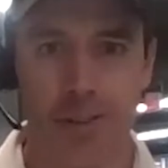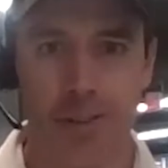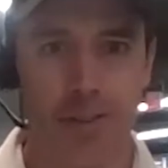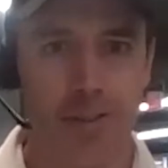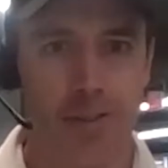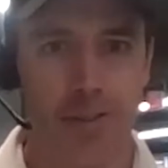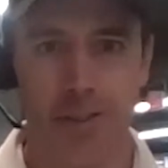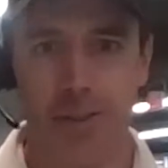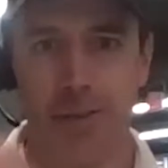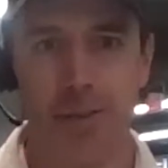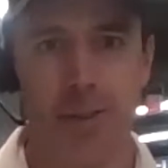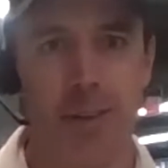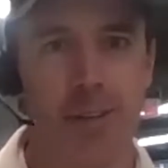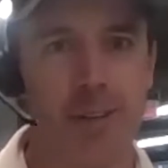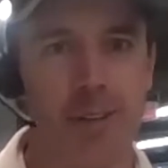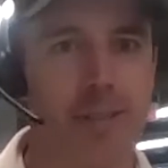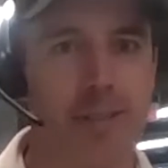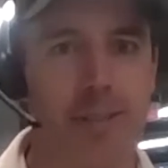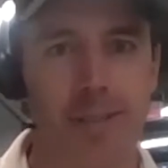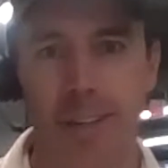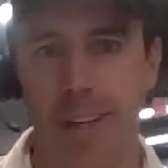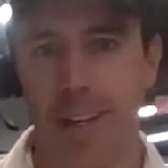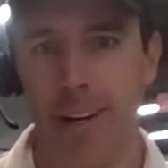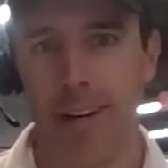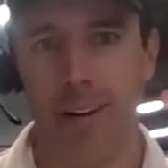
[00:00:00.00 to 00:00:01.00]
person
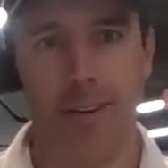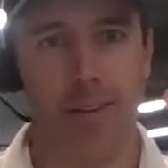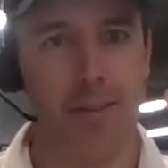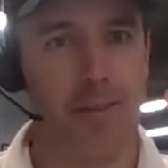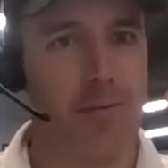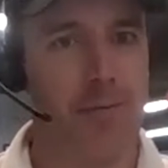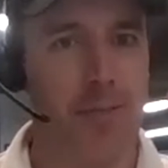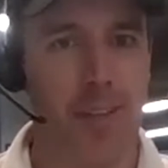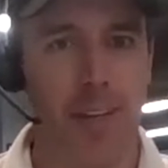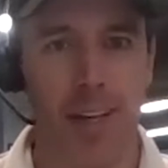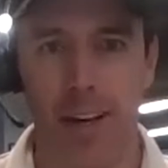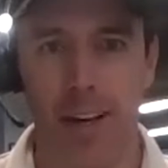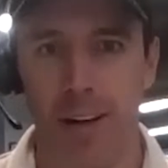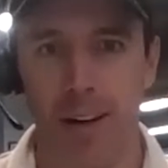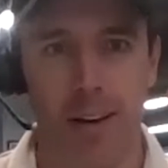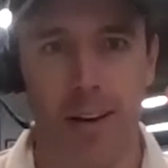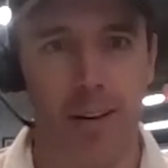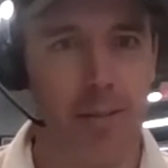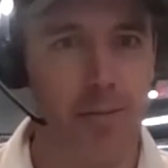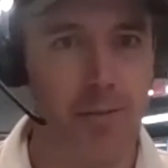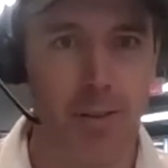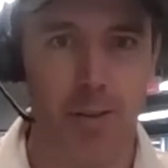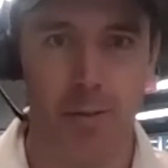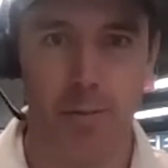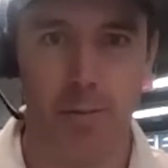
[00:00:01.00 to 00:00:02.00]
doing,
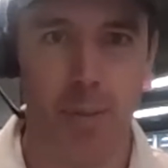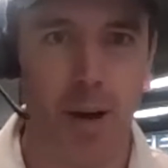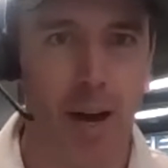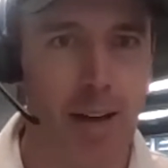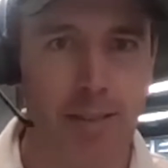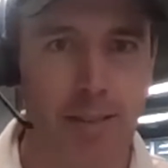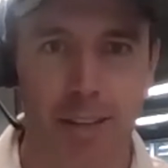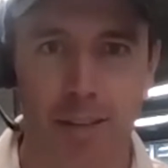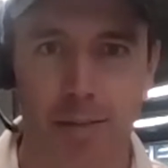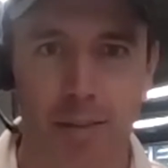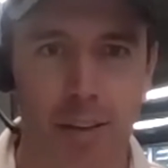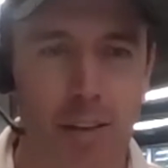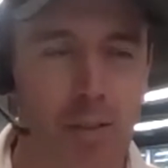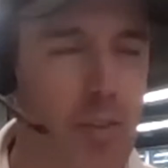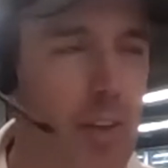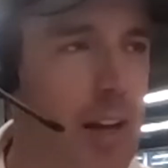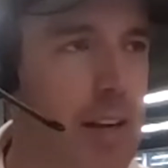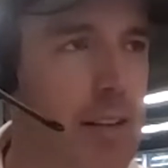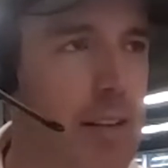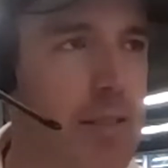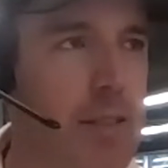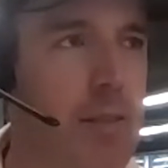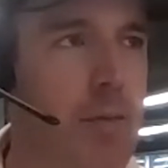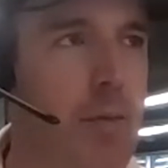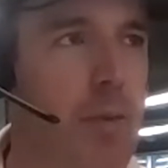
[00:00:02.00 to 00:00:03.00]
doing positive, good
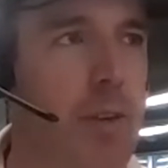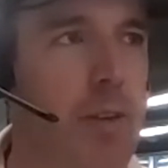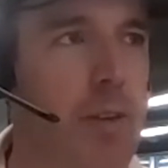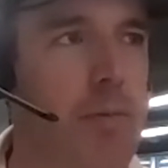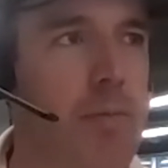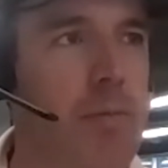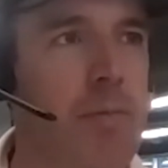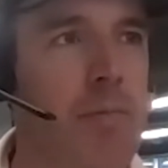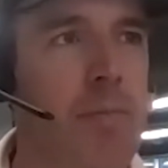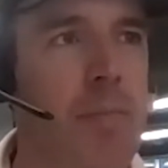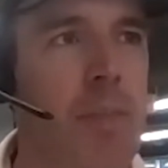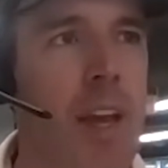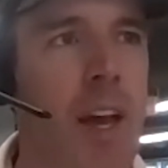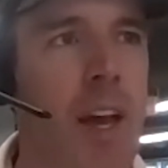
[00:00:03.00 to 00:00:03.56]
things in the world.